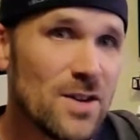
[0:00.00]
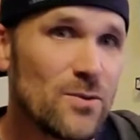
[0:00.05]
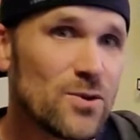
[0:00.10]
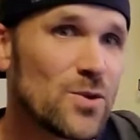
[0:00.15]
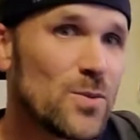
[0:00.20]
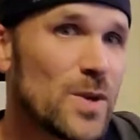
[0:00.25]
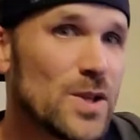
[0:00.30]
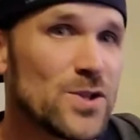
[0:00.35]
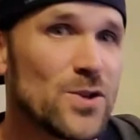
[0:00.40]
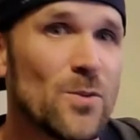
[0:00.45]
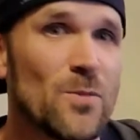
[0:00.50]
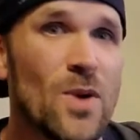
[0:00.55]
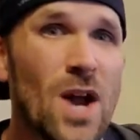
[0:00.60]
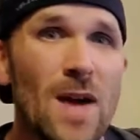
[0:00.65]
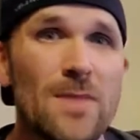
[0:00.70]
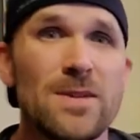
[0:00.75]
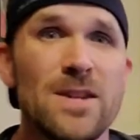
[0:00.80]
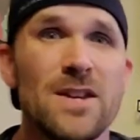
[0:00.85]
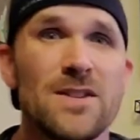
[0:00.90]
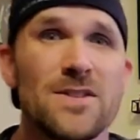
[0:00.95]
which means you
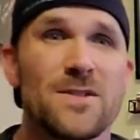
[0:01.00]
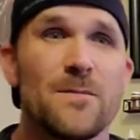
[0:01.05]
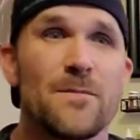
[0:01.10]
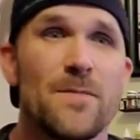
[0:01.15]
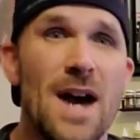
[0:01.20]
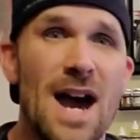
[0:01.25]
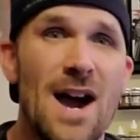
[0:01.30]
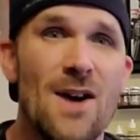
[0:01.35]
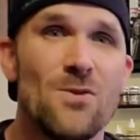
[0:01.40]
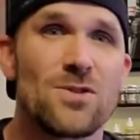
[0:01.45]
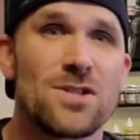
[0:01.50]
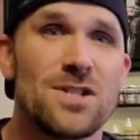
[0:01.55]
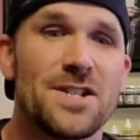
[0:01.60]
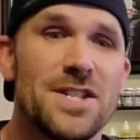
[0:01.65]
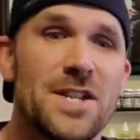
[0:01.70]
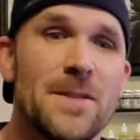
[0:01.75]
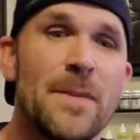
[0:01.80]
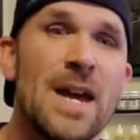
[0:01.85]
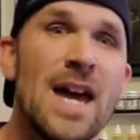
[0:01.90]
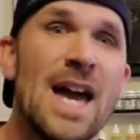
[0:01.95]
probably get some power on
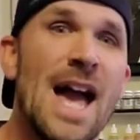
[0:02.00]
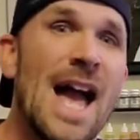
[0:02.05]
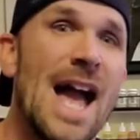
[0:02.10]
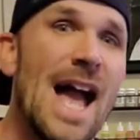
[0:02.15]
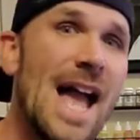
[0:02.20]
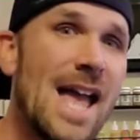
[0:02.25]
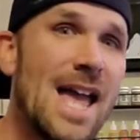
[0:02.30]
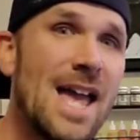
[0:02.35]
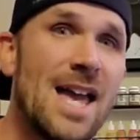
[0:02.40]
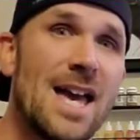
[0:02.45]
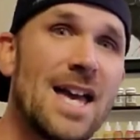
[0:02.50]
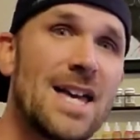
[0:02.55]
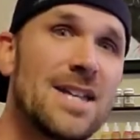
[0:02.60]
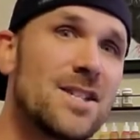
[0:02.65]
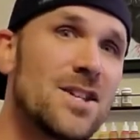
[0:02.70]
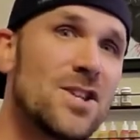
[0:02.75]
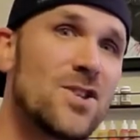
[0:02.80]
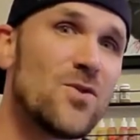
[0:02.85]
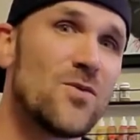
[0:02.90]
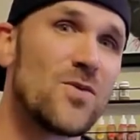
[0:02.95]
him. and
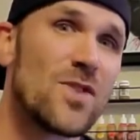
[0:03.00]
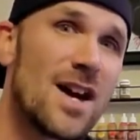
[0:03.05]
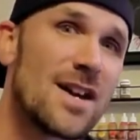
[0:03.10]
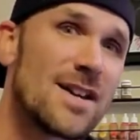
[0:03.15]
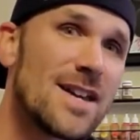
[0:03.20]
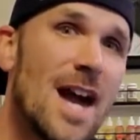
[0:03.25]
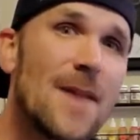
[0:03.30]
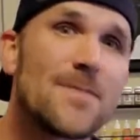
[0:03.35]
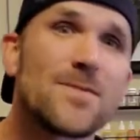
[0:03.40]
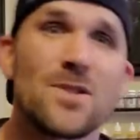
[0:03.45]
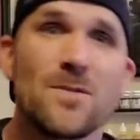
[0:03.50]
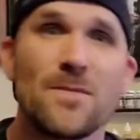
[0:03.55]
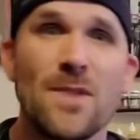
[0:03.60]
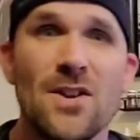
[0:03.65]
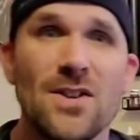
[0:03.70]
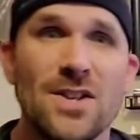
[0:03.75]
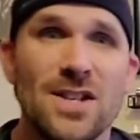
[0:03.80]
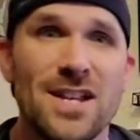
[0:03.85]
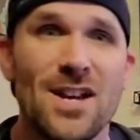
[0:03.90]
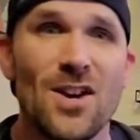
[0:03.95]
you've got Captain
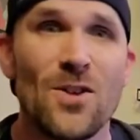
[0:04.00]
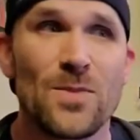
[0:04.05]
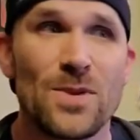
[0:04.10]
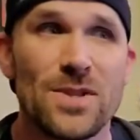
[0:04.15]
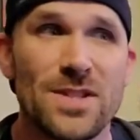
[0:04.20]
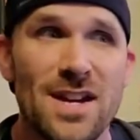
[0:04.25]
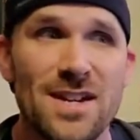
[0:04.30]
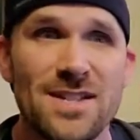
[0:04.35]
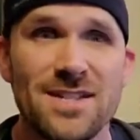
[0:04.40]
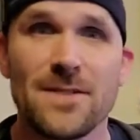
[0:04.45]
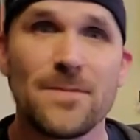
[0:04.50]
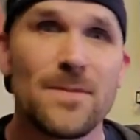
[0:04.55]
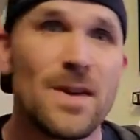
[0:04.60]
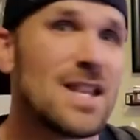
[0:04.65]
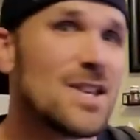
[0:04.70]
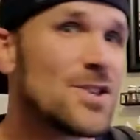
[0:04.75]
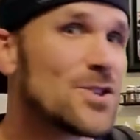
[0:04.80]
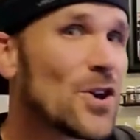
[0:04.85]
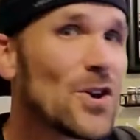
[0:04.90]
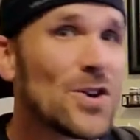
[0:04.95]
America to help protect him, and
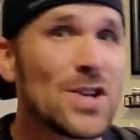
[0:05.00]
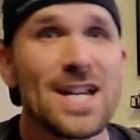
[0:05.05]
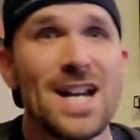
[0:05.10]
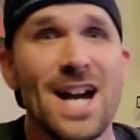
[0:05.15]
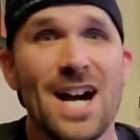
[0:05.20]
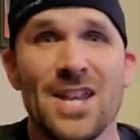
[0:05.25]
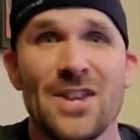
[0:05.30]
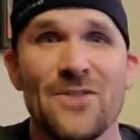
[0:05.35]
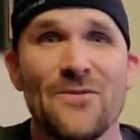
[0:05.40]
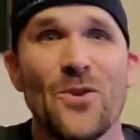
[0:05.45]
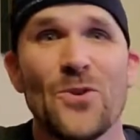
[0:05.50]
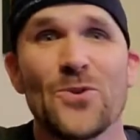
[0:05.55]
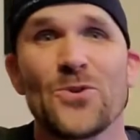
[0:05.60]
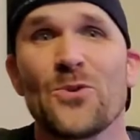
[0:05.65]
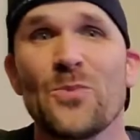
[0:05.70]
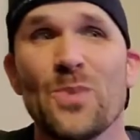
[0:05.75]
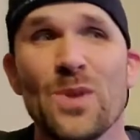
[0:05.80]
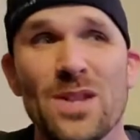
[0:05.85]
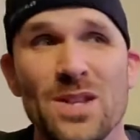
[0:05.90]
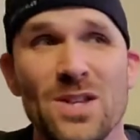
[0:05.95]
he's already got
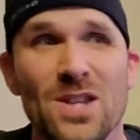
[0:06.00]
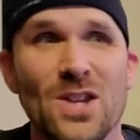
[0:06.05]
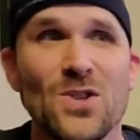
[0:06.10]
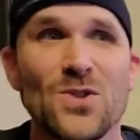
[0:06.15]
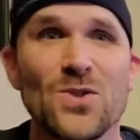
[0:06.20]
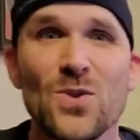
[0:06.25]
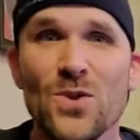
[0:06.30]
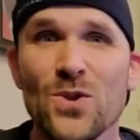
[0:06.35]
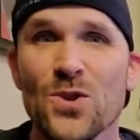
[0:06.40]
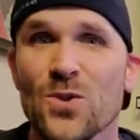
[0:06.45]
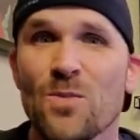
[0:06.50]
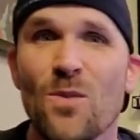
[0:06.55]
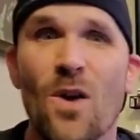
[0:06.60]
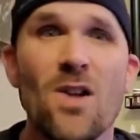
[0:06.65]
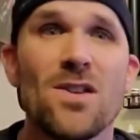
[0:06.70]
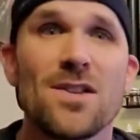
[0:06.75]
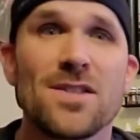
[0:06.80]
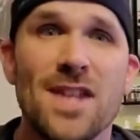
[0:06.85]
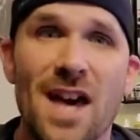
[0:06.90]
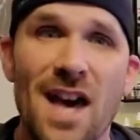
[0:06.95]
invulnerability. So the small
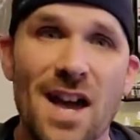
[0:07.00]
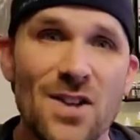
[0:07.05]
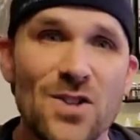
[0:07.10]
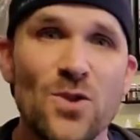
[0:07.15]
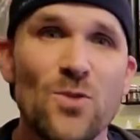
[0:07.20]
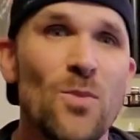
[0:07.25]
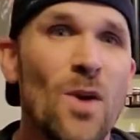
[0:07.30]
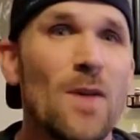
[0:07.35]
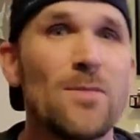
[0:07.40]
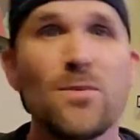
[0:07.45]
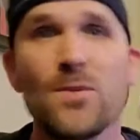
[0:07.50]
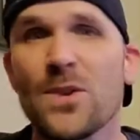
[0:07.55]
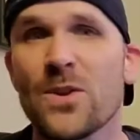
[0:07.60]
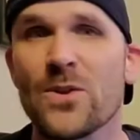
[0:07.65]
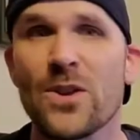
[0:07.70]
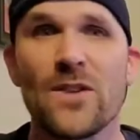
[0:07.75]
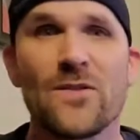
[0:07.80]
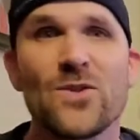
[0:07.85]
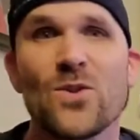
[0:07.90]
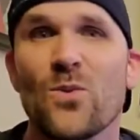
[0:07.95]
attacks you probably don't
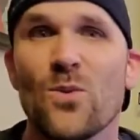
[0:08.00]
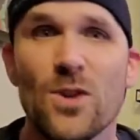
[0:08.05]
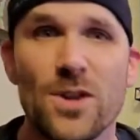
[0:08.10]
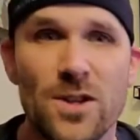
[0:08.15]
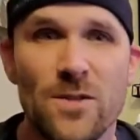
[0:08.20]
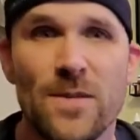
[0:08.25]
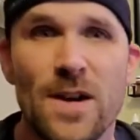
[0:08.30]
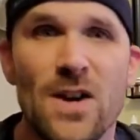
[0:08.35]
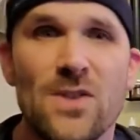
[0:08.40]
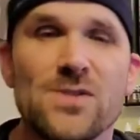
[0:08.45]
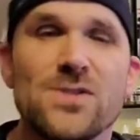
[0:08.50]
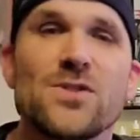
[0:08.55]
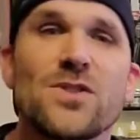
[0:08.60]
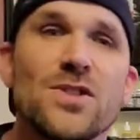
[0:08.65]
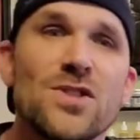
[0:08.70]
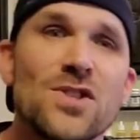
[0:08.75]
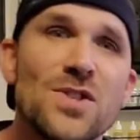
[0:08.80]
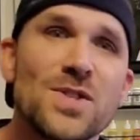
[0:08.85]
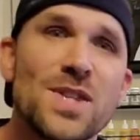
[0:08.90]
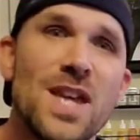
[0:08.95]
have to worry about, and you can
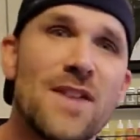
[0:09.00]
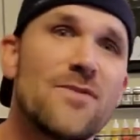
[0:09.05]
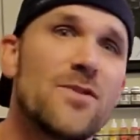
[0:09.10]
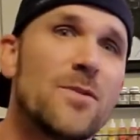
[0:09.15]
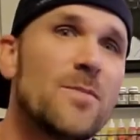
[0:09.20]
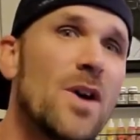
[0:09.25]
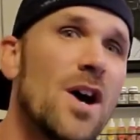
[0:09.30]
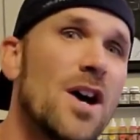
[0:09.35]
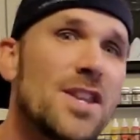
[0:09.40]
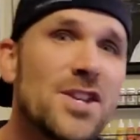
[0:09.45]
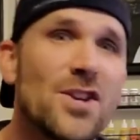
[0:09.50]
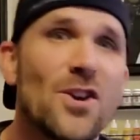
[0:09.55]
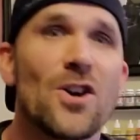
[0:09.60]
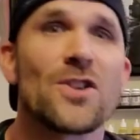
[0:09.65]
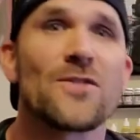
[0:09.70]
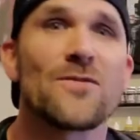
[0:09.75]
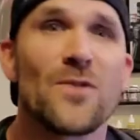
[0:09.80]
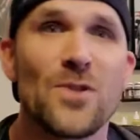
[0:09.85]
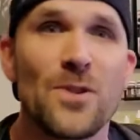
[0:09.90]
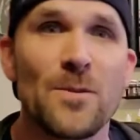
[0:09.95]
just save the
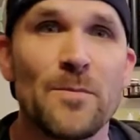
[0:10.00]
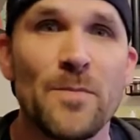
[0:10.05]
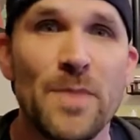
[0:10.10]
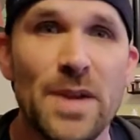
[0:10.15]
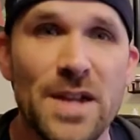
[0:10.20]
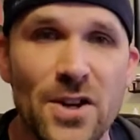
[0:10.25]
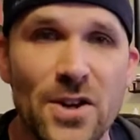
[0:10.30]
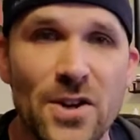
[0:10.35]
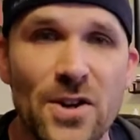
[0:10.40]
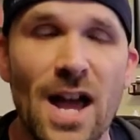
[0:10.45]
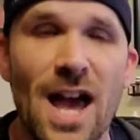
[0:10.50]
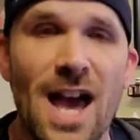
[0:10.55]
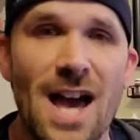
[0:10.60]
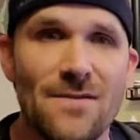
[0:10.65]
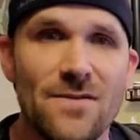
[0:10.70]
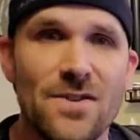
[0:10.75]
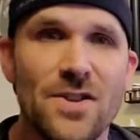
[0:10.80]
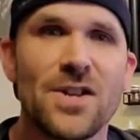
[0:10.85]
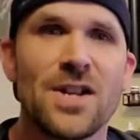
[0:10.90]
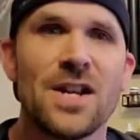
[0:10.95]
bodyguard for the bigger,
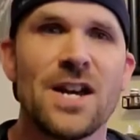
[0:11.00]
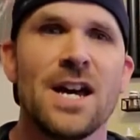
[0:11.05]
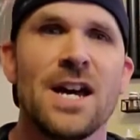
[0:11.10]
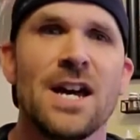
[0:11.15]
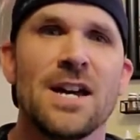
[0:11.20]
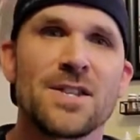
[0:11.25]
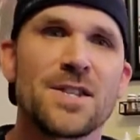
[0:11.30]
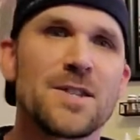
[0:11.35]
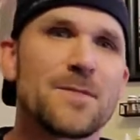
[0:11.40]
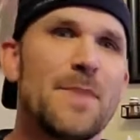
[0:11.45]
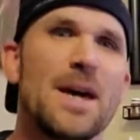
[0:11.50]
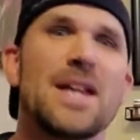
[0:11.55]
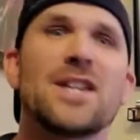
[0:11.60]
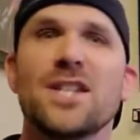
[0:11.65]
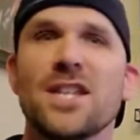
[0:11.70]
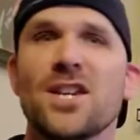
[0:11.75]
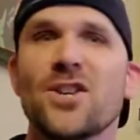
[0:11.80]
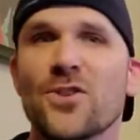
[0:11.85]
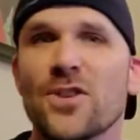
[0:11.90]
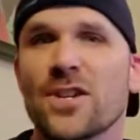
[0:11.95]
heavier,
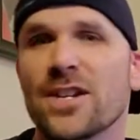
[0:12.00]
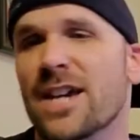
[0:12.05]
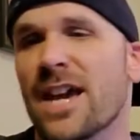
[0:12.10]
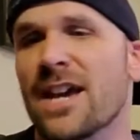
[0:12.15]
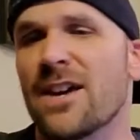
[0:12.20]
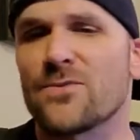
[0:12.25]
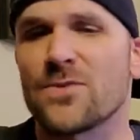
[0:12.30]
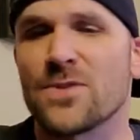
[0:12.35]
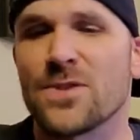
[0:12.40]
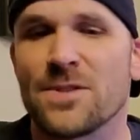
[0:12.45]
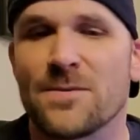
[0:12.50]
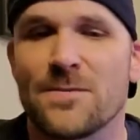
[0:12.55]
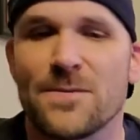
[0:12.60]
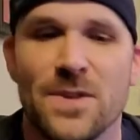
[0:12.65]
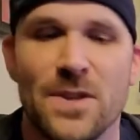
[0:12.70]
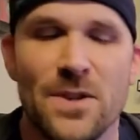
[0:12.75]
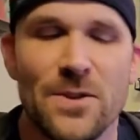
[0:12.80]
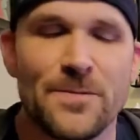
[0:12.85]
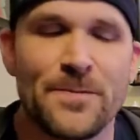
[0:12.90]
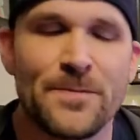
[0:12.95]
spendier accounts.
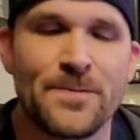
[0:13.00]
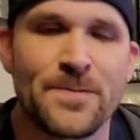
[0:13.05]
So